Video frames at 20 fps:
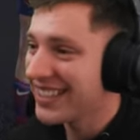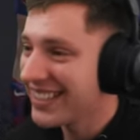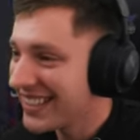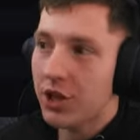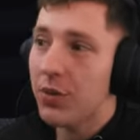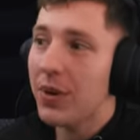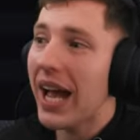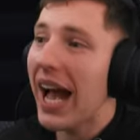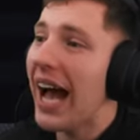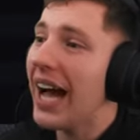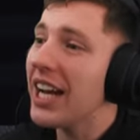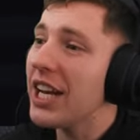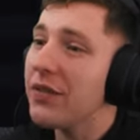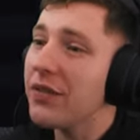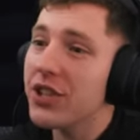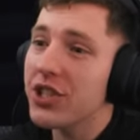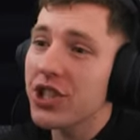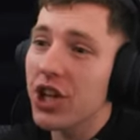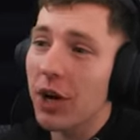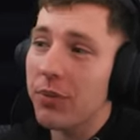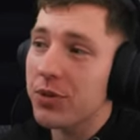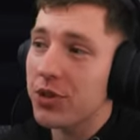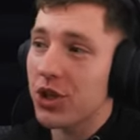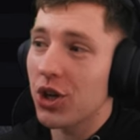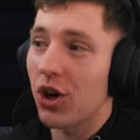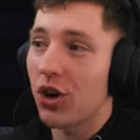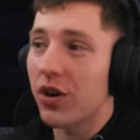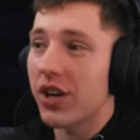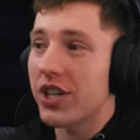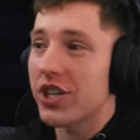So we aren't even top
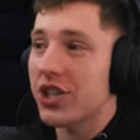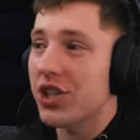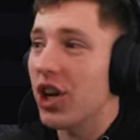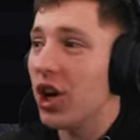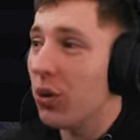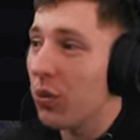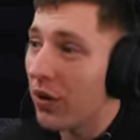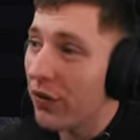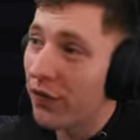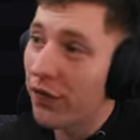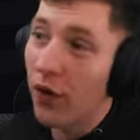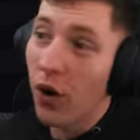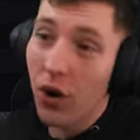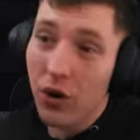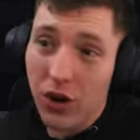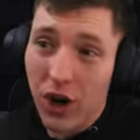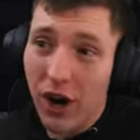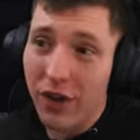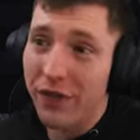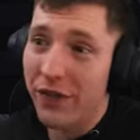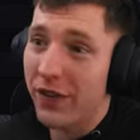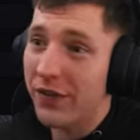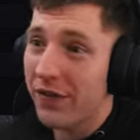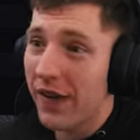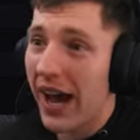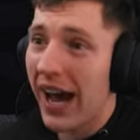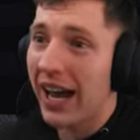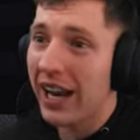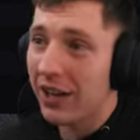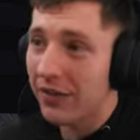scorers still. We're 4 off
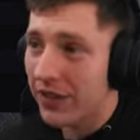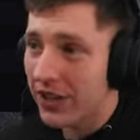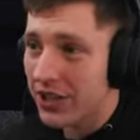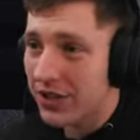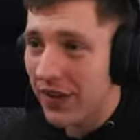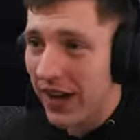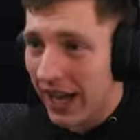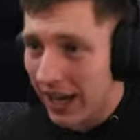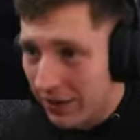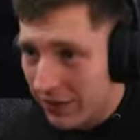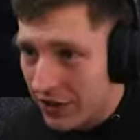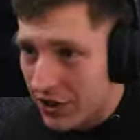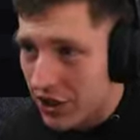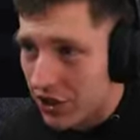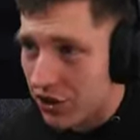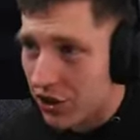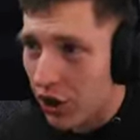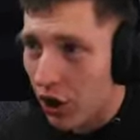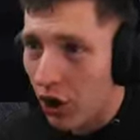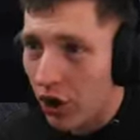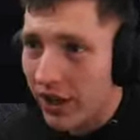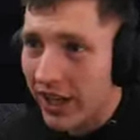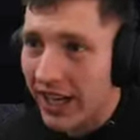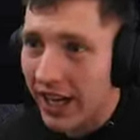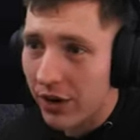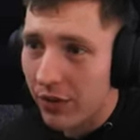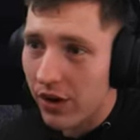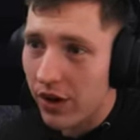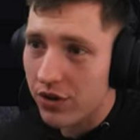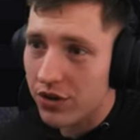Vahalovic. Vahalovic is
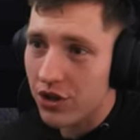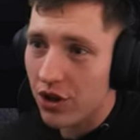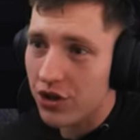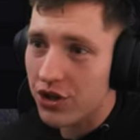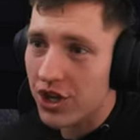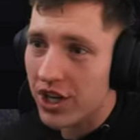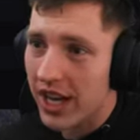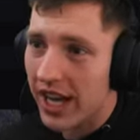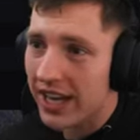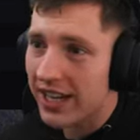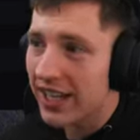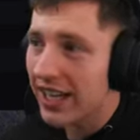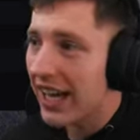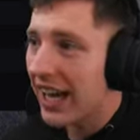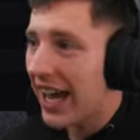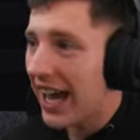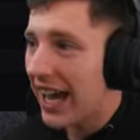cooking at Real Sociedad.